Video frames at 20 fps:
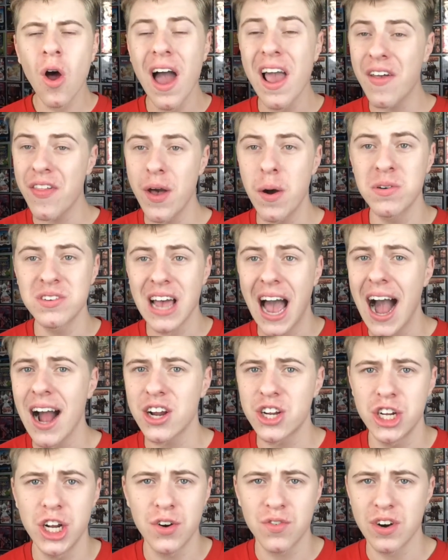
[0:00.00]
Like, there was
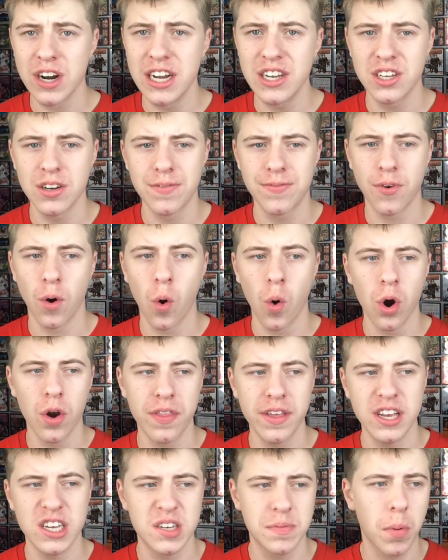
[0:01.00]
actually a reason for all
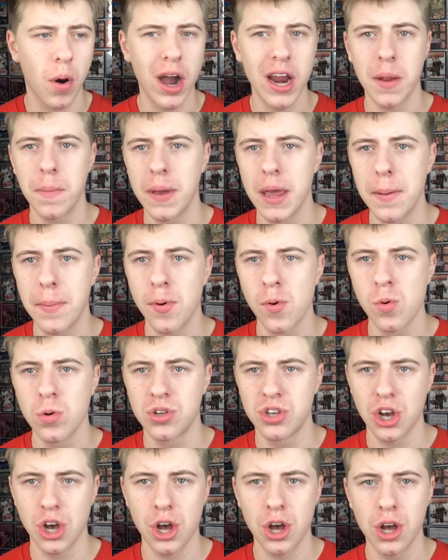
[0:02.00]
of these spider people
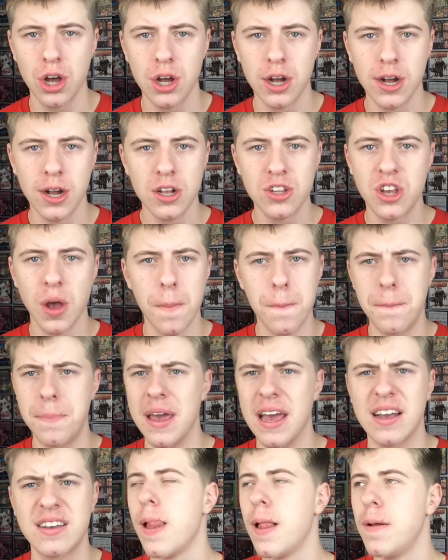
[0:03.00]
to
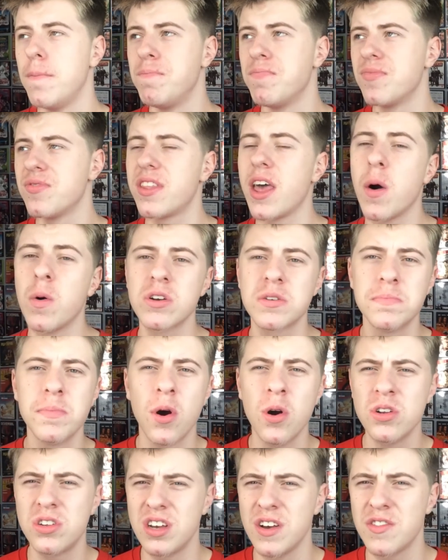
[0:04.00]
there was
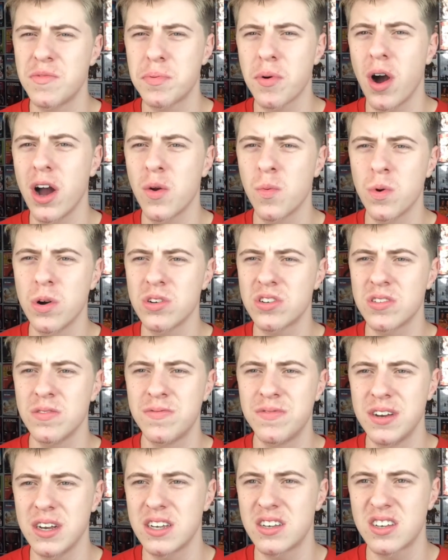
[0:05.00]
motives behind
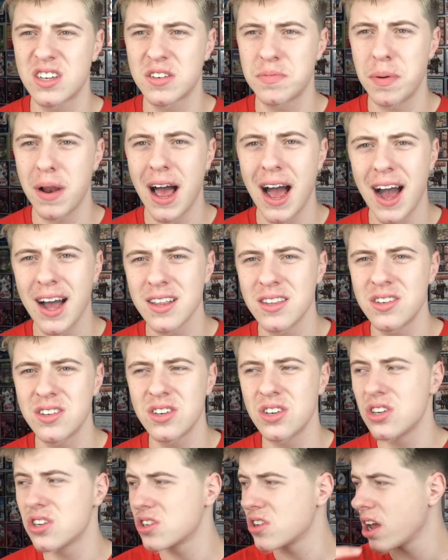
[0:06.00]
Wilson Fisk's
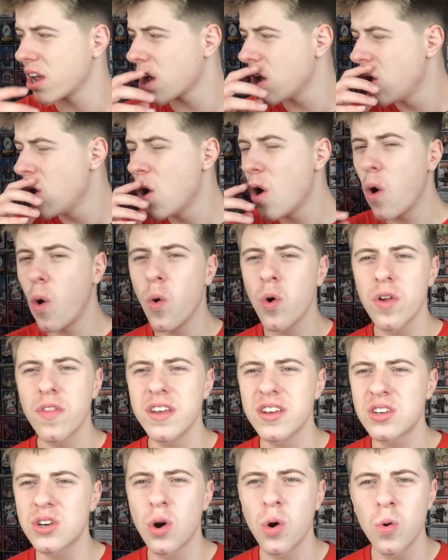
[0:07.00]
plans and just like all of
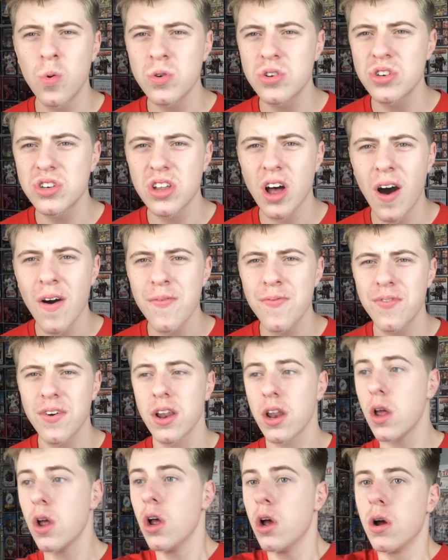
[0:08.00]
this cool stuff.
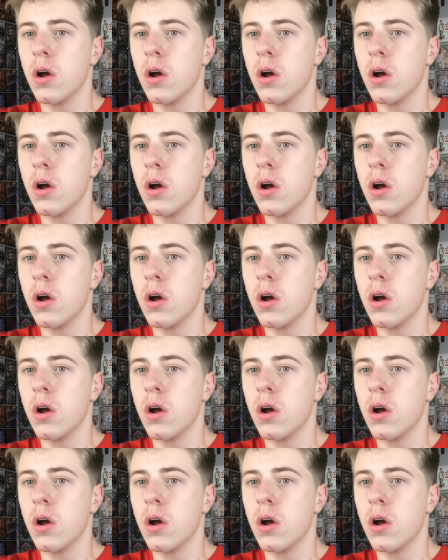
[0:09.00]
And